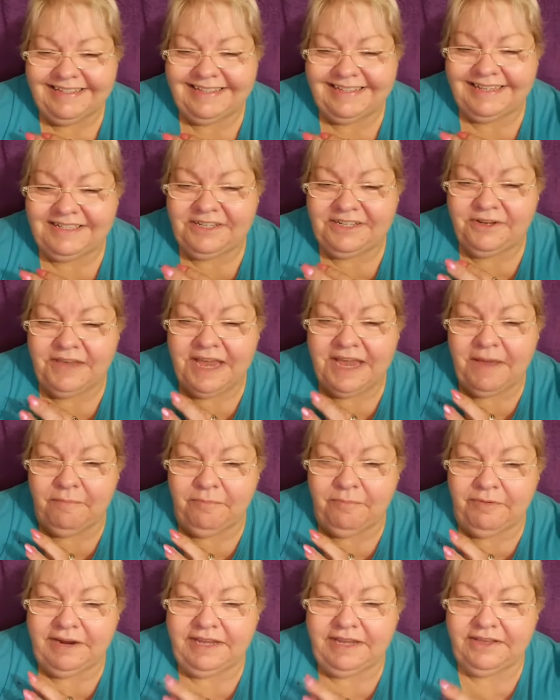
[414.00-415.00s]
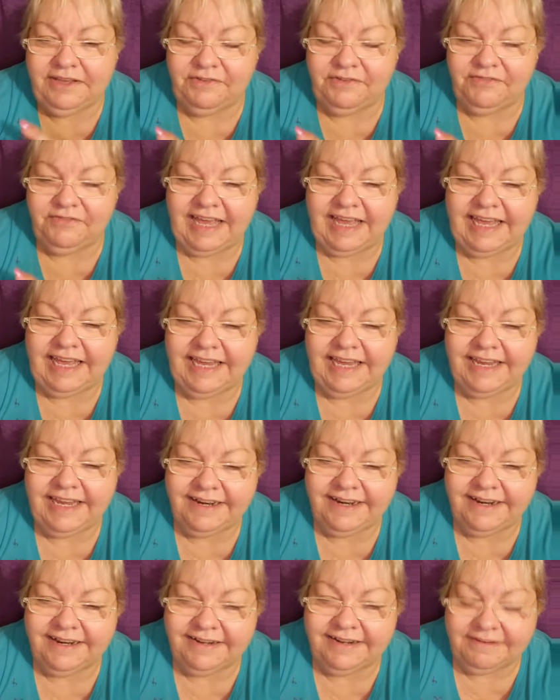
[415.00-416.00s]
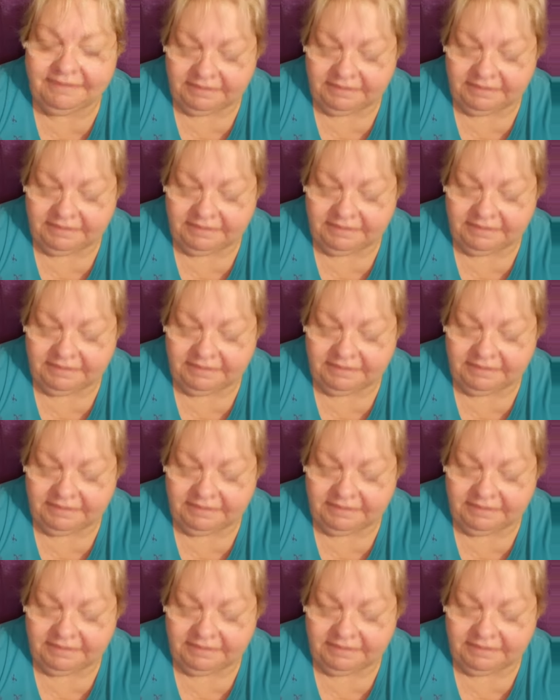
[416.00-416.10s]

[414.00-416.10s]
he says, You can't break your vein.